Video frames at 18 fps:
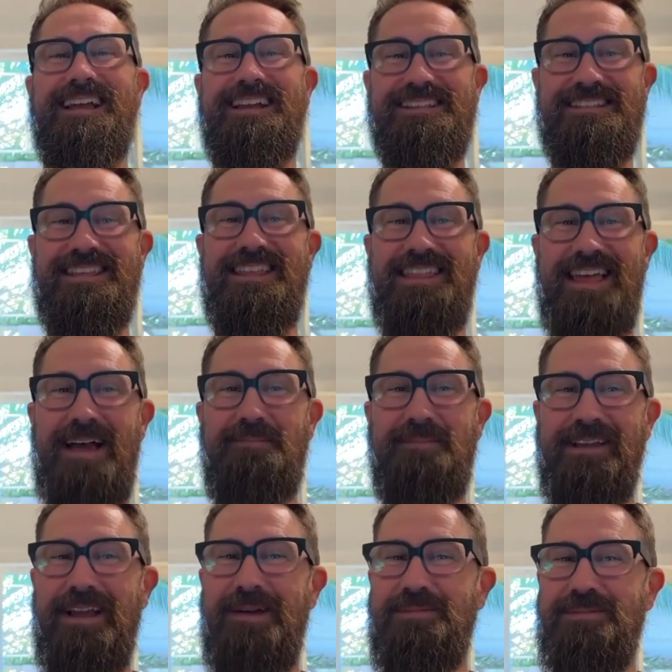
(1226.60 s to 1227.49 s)
because then that
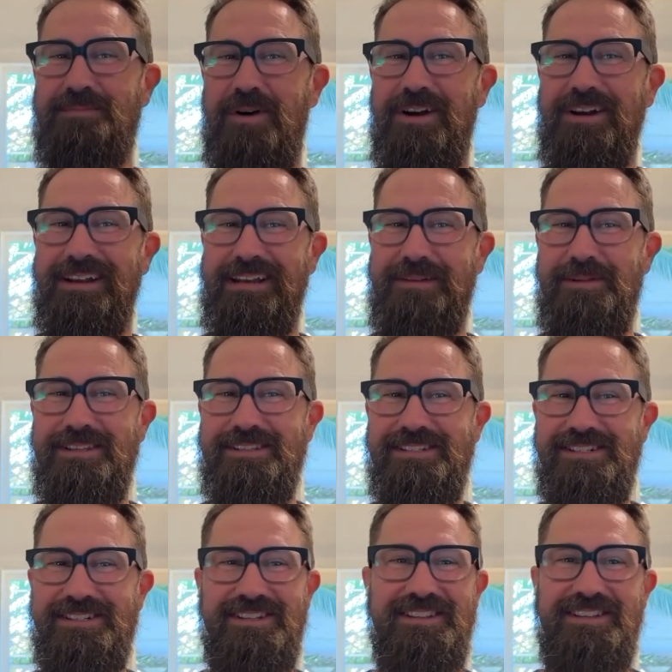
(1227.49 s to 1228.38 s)
becomes marketing
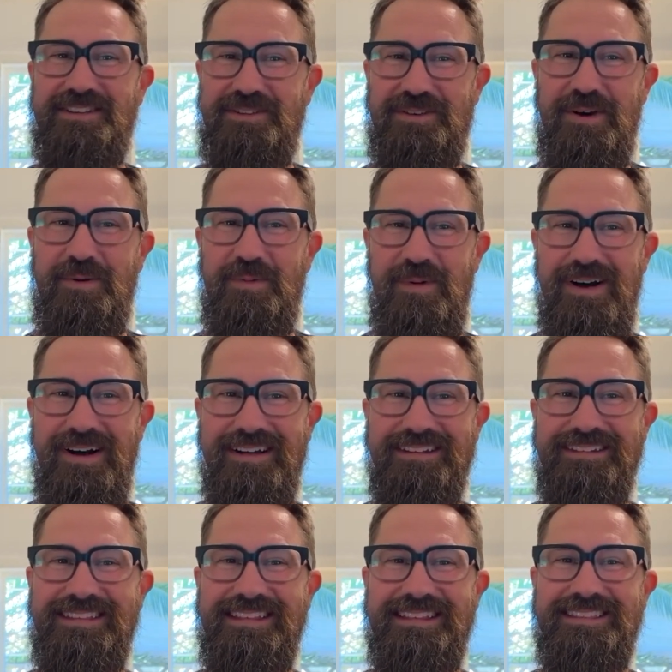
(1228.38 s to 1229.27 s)
messaging that you don't
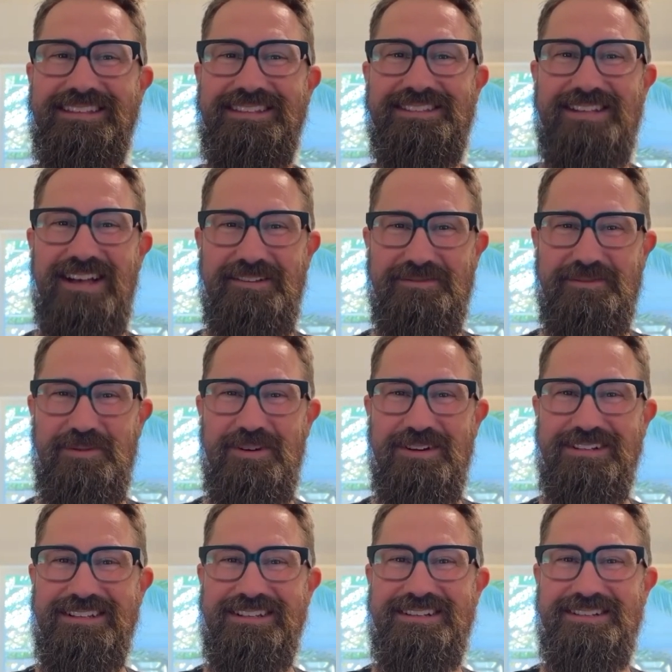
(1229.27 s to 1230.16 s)
want. That the
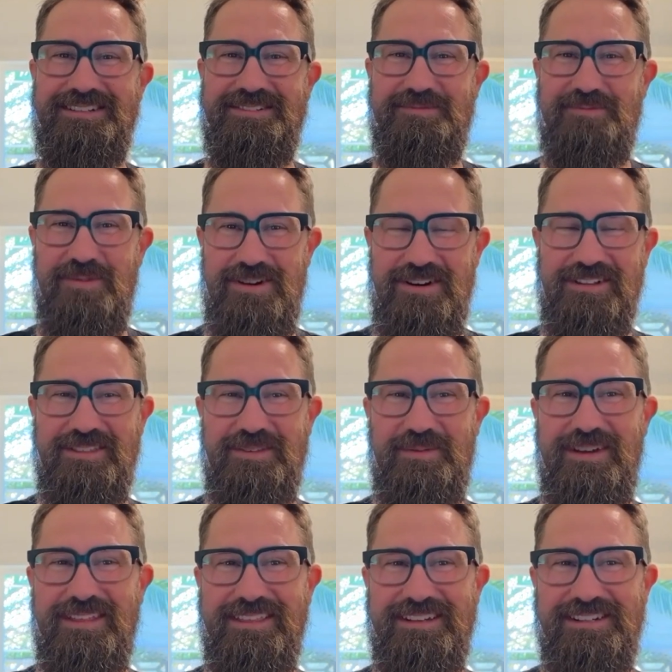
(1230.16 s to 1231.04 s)
software didn't work the
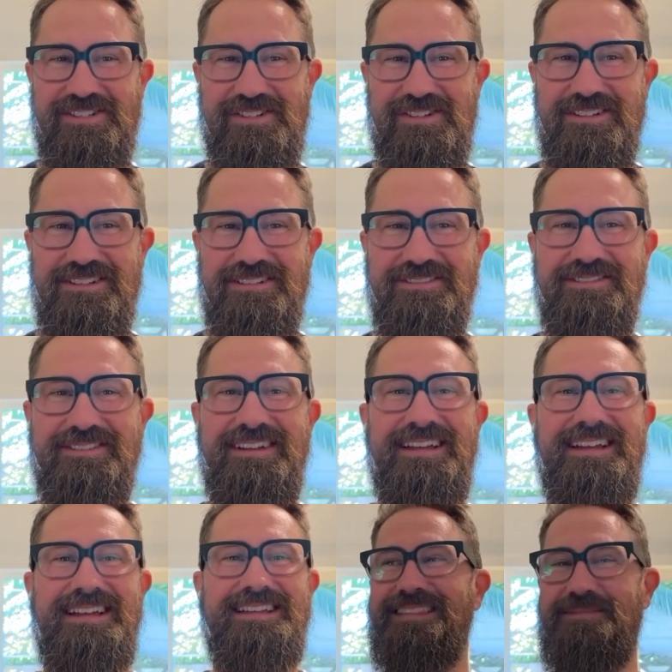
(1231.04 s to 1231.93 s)
way that it should have.
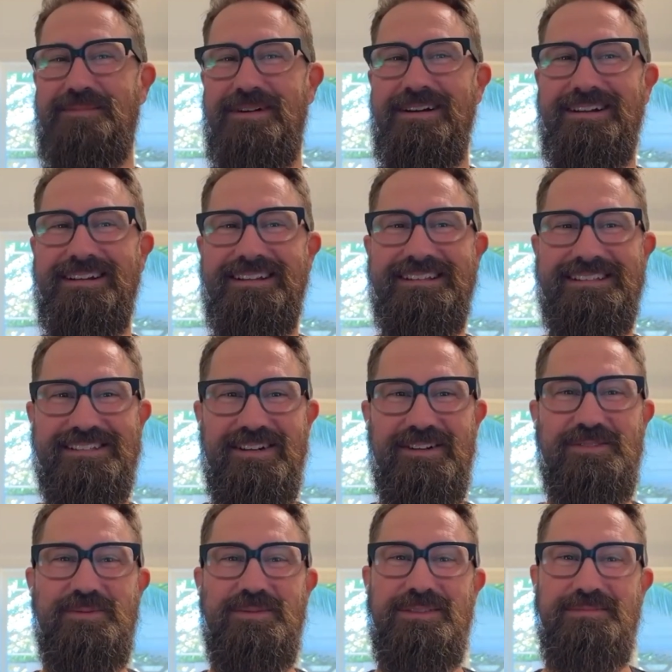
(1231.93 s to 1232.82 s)
The marketing
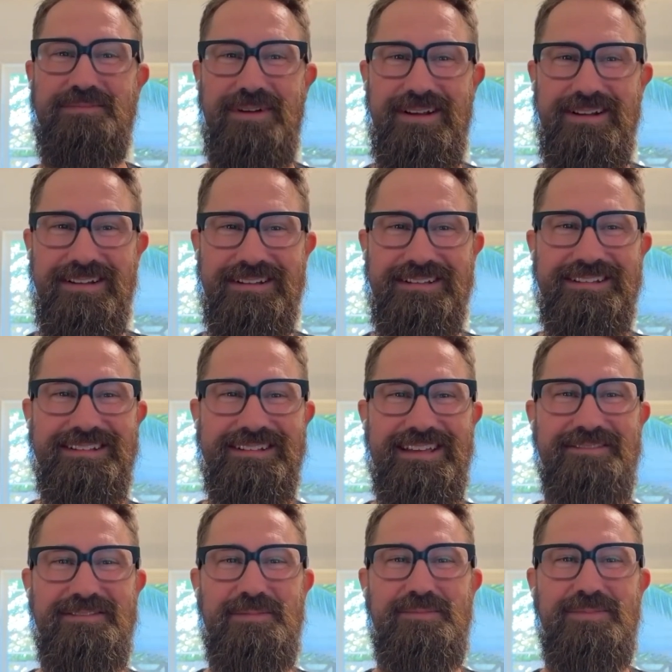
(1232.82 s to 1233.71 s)
starts with the product.
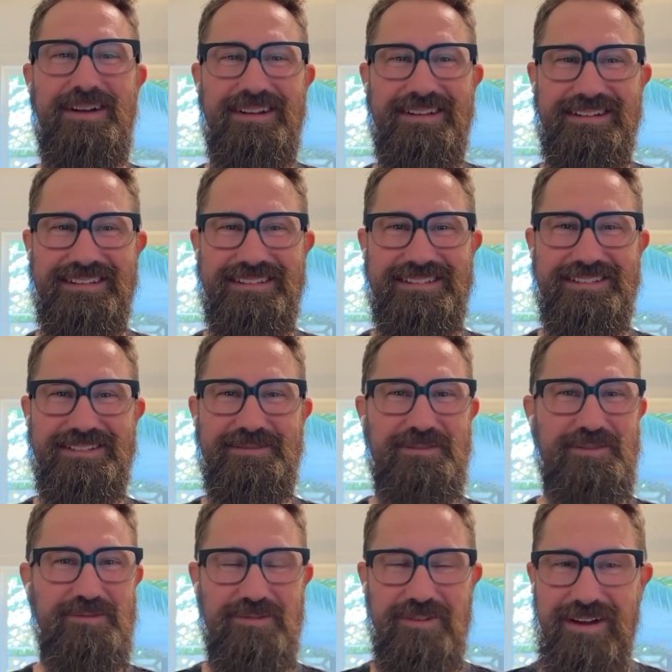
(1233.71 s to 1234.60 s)
If the product is a
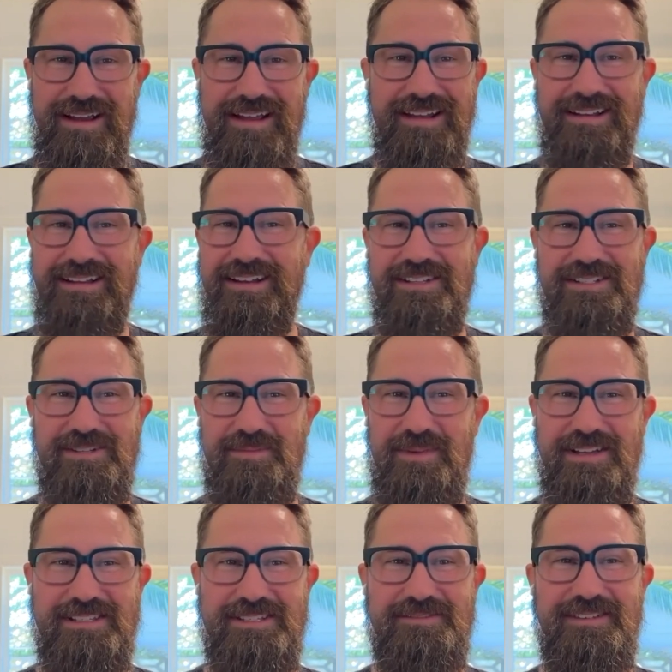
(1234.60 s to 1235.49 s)
great
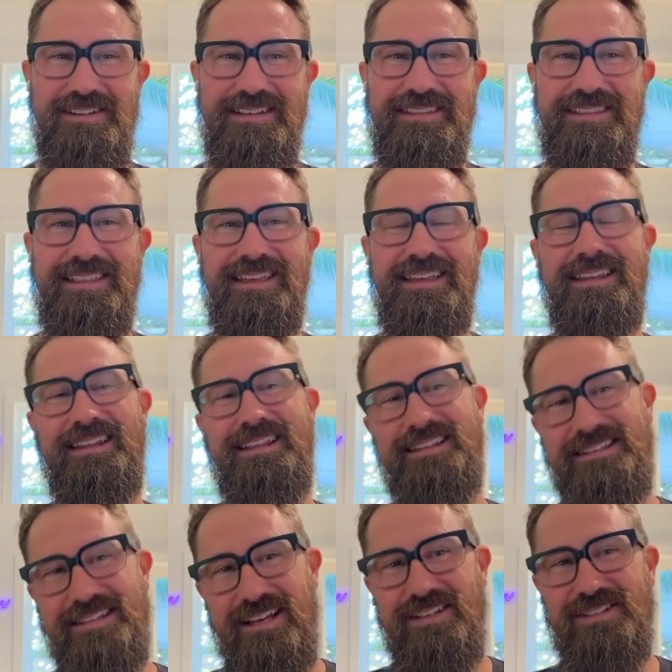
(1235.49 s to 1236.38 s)
customized fit, then
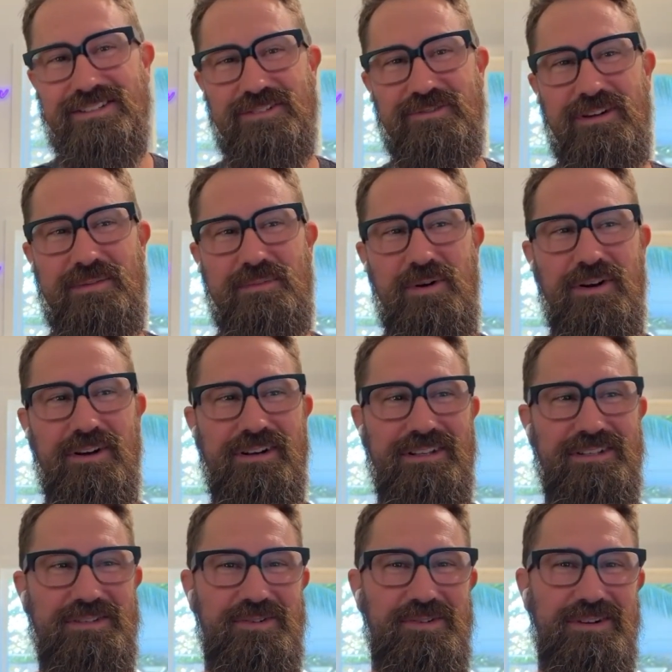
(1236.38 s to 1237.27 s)
it tells a great
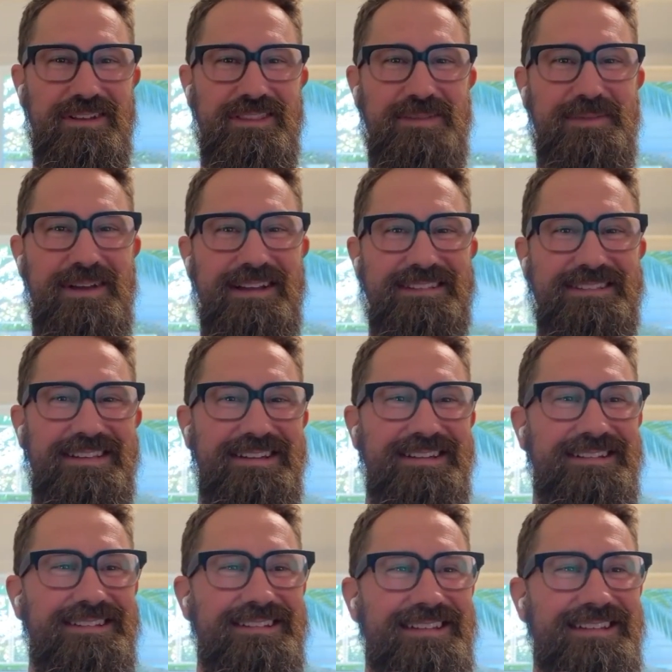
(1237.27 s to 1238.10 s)
marketing story on the backside.